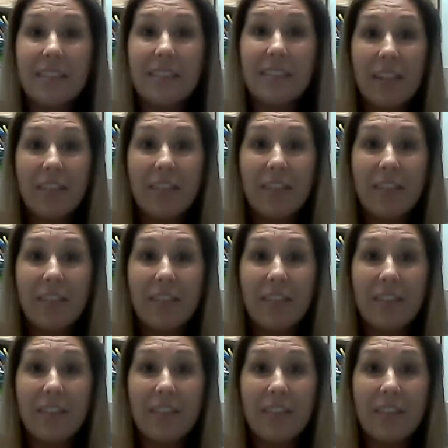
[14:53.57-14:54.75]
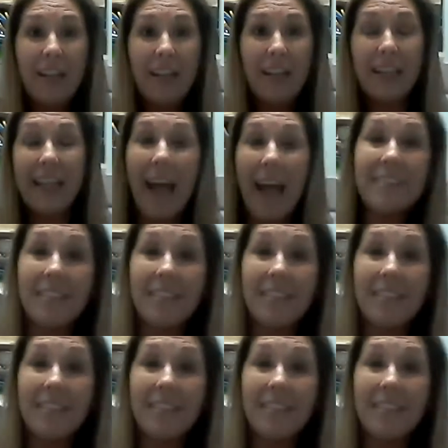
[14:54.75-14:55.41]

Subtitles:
I think you got something.